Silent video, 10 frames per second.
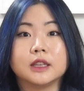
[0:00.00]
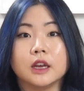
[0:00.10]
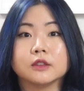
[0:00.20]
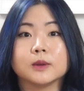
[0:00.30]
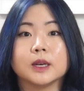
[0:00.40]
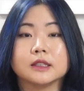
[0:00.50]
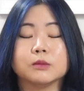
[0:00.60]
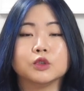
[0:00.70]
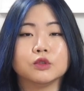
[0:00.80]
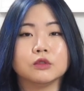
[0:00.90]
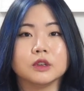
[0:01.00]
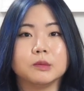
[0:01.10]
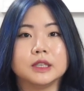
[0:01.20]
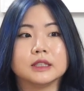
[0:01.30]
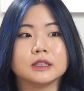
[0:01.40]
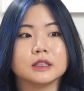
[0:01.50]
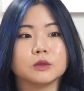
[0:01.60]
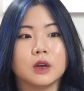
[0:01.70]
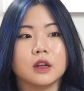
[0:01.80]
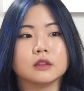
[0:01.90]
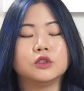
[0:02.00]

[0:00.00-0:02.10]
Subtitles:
They also had some jewelry pieces as well.